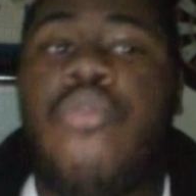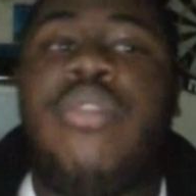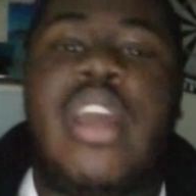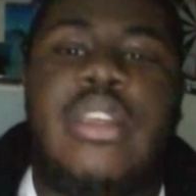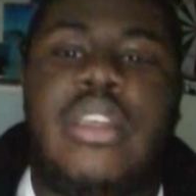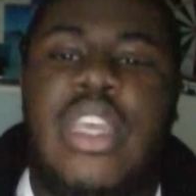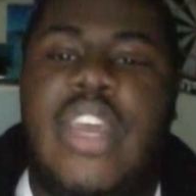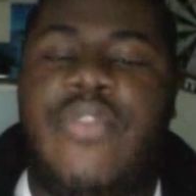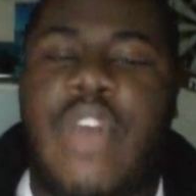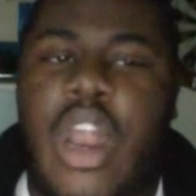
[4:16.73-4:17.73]
who plays
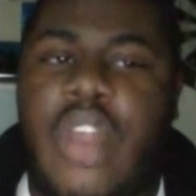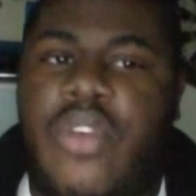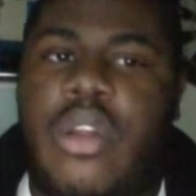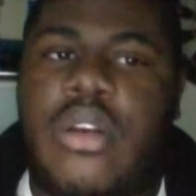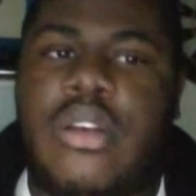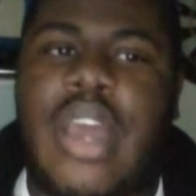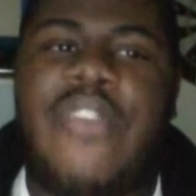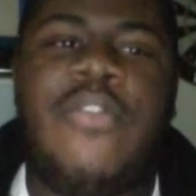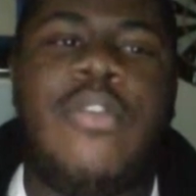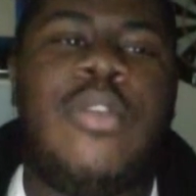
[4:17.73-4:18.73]
Eve Donovan, because
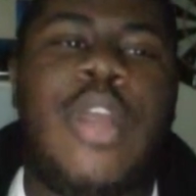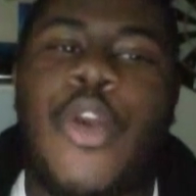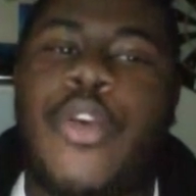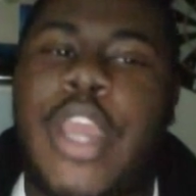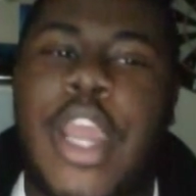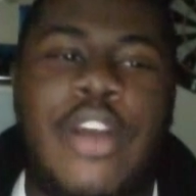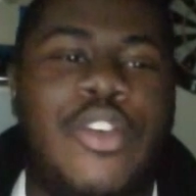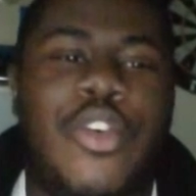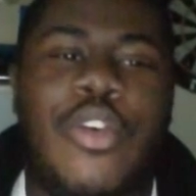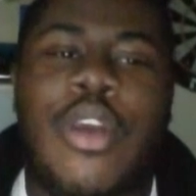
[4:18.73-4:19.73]
I feel that her
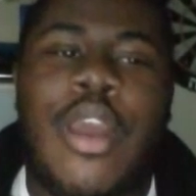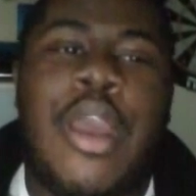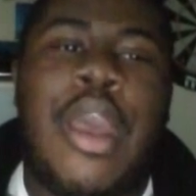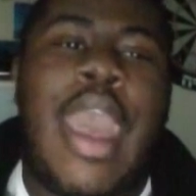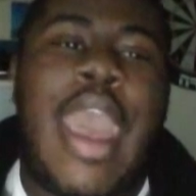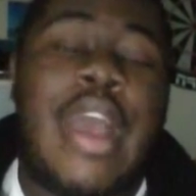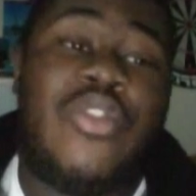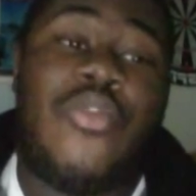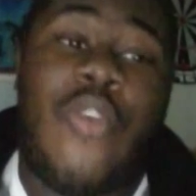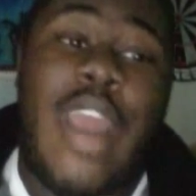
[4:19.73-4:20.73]
character,
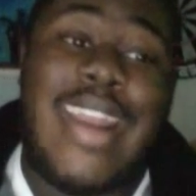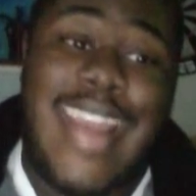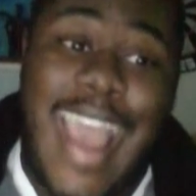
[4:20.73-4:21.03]
as of right